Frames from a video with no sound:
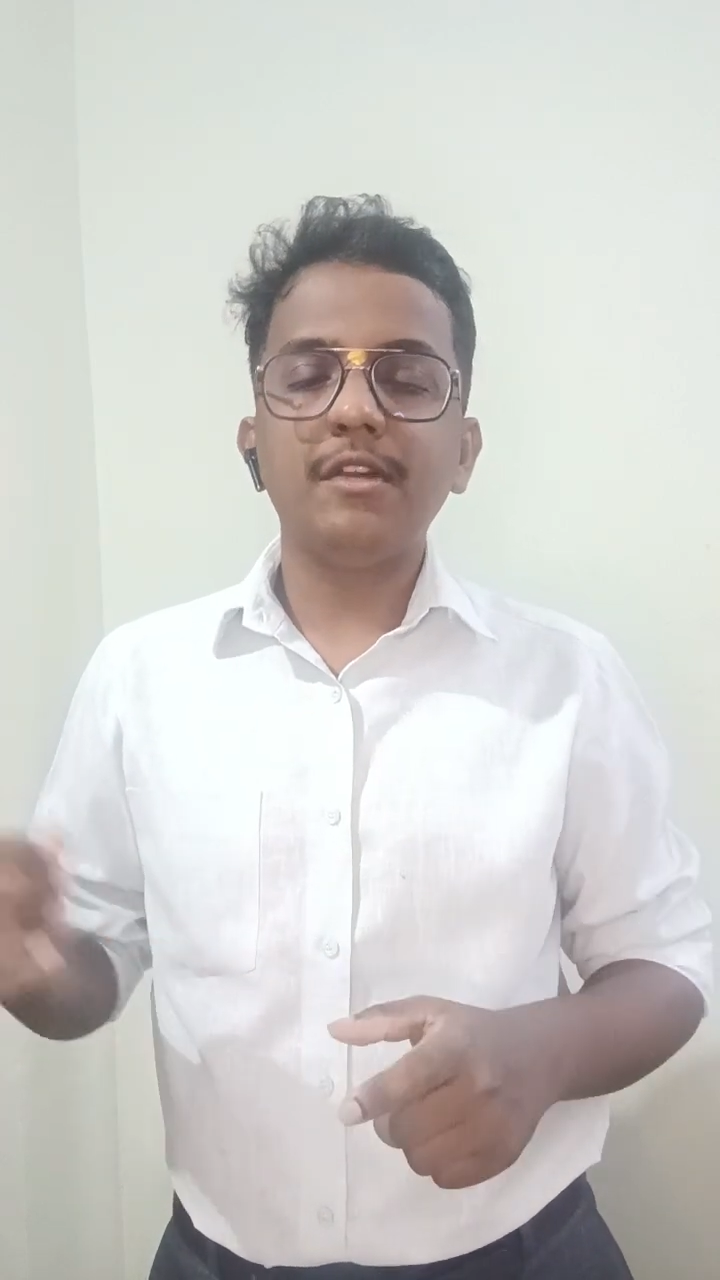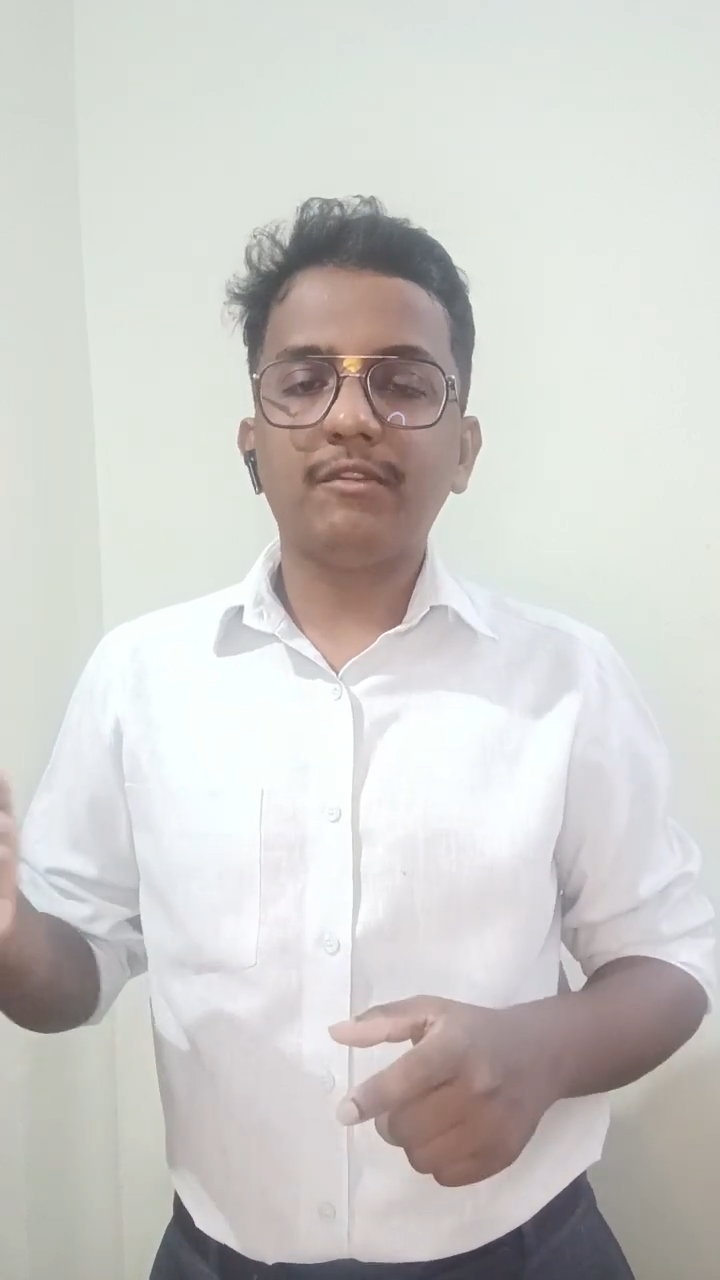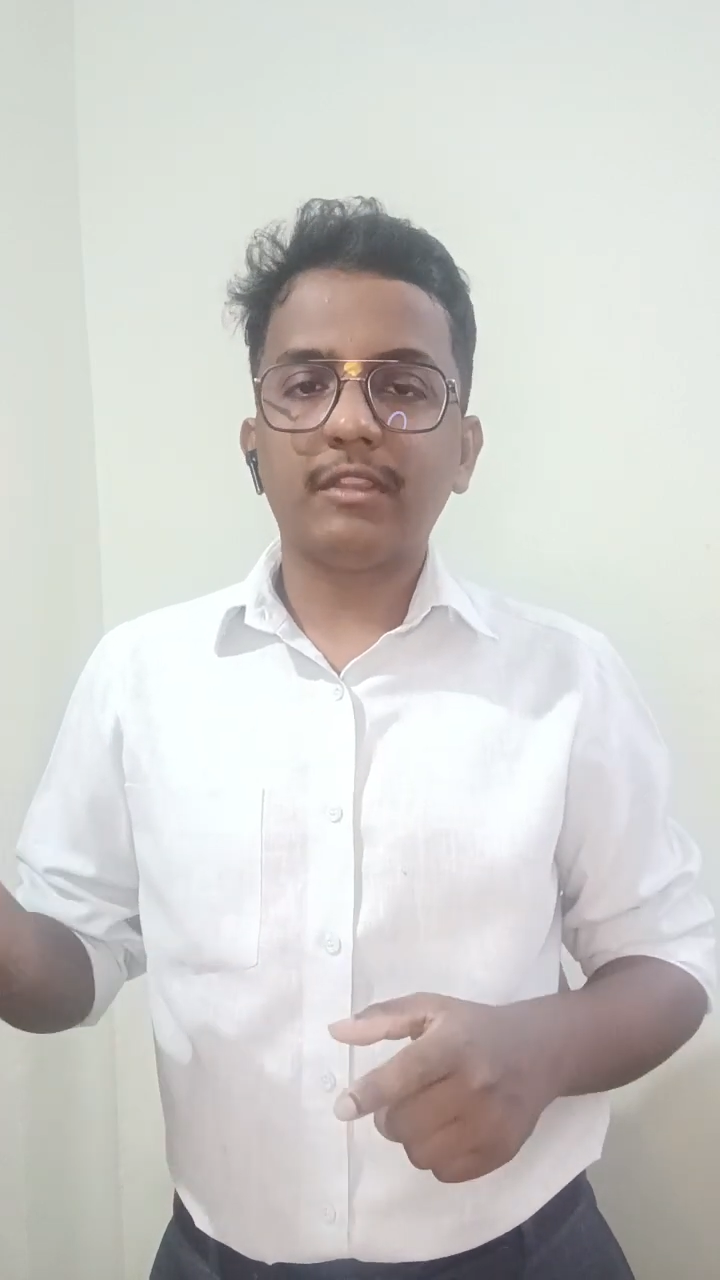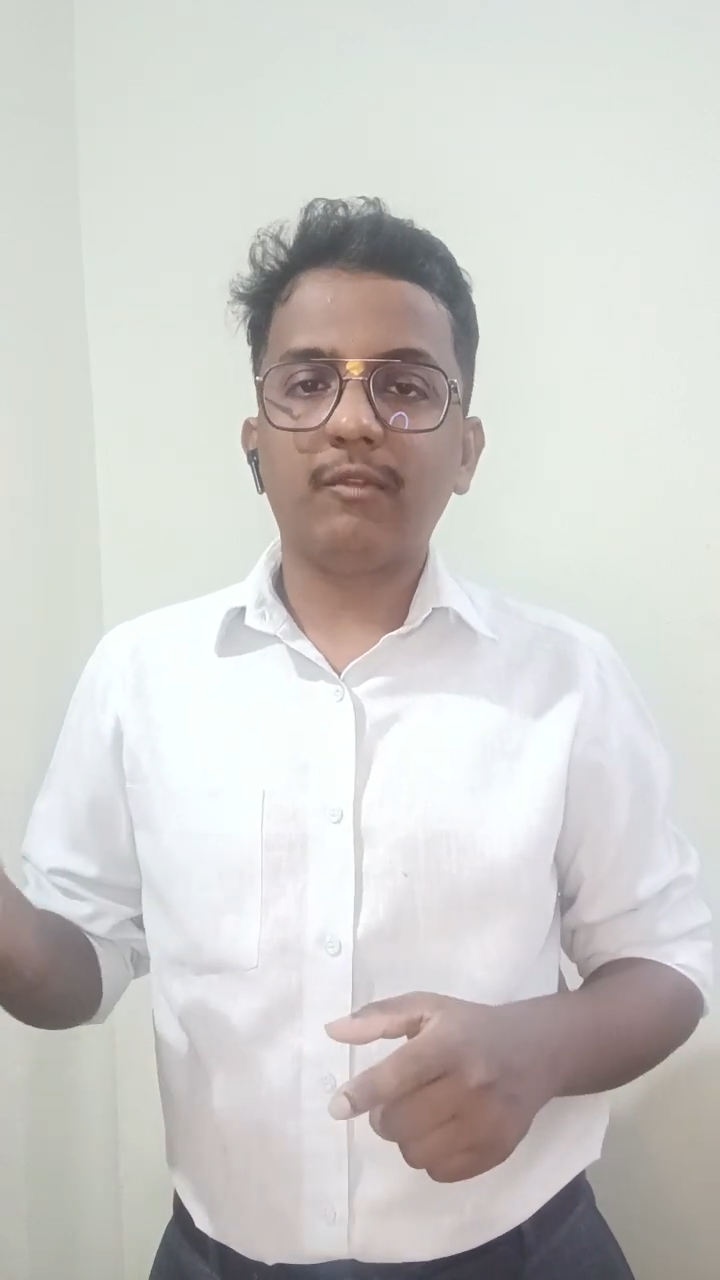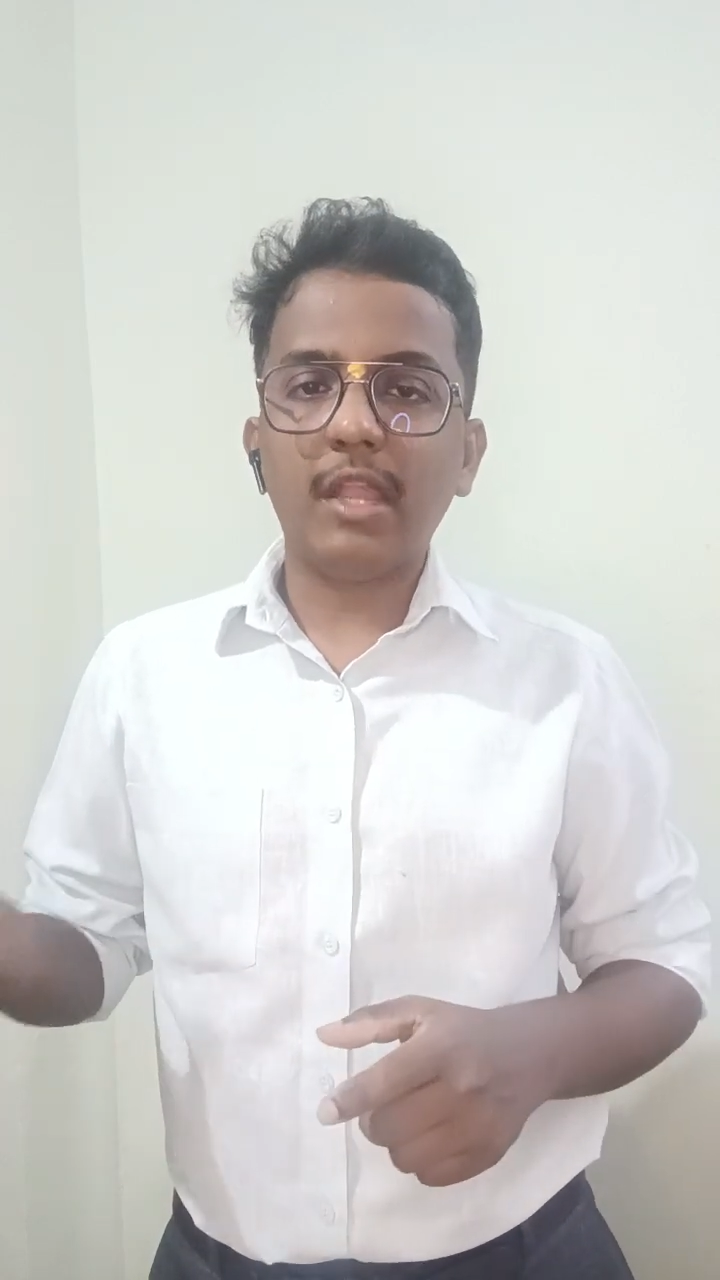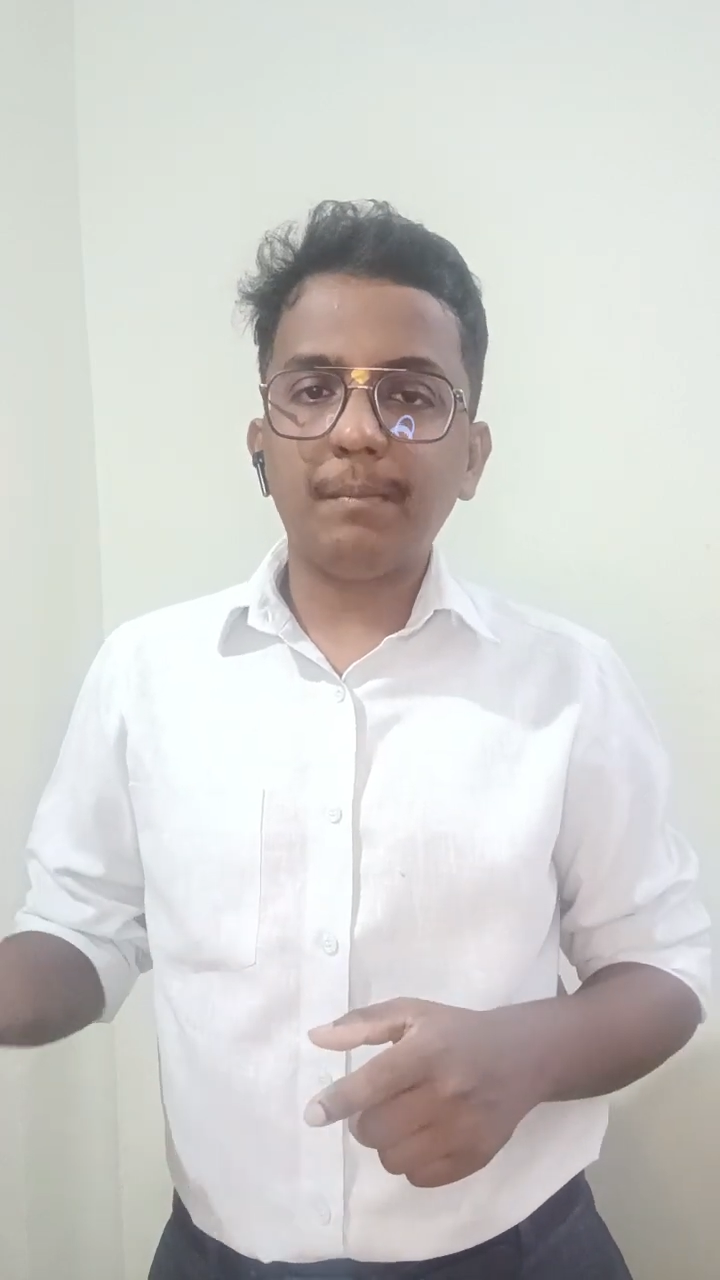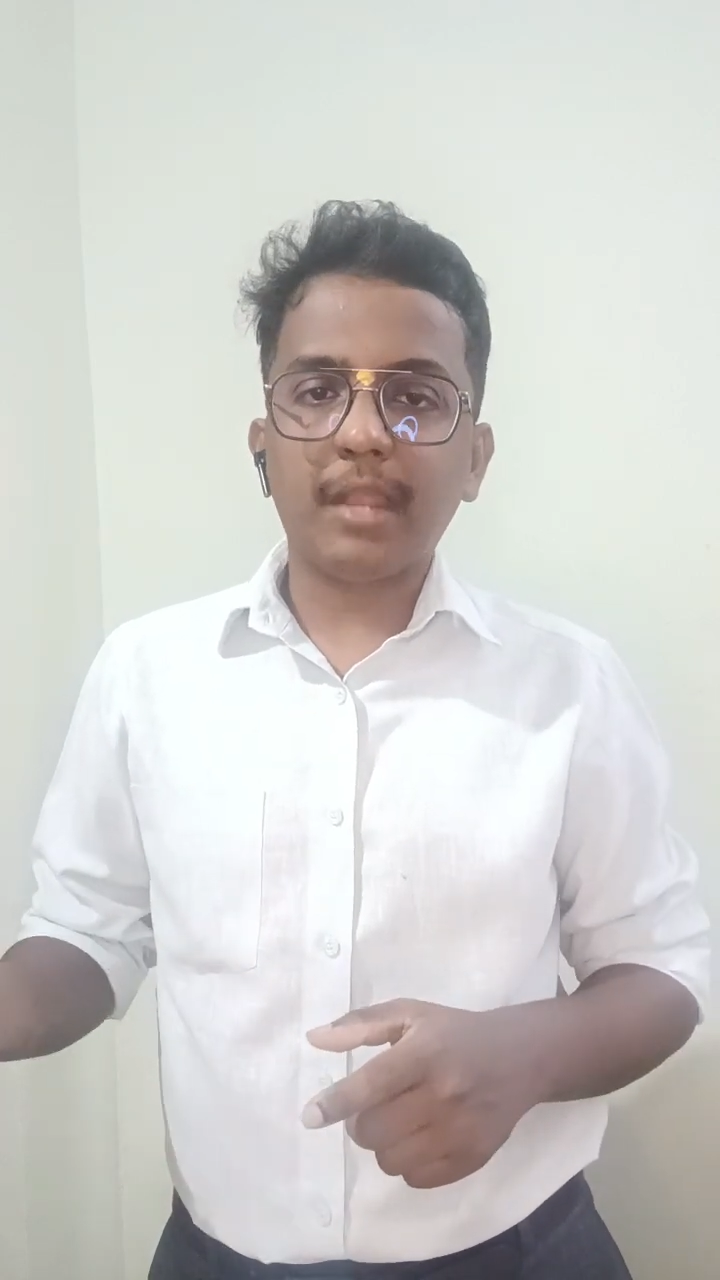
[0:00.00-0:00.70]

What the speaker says: from the one